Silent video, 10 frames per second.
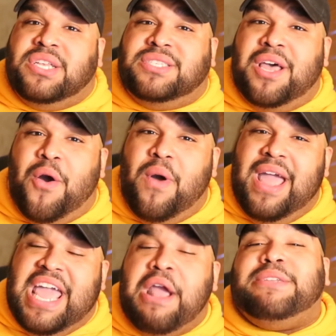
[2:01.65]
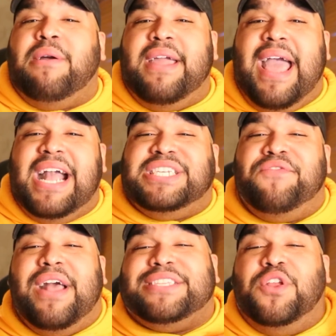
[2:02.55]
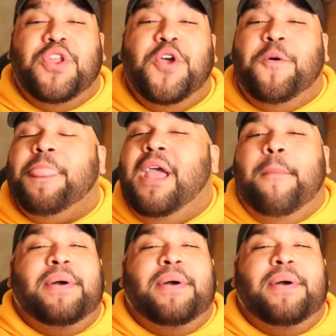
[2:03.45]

So here's my reaction. If you guys are new,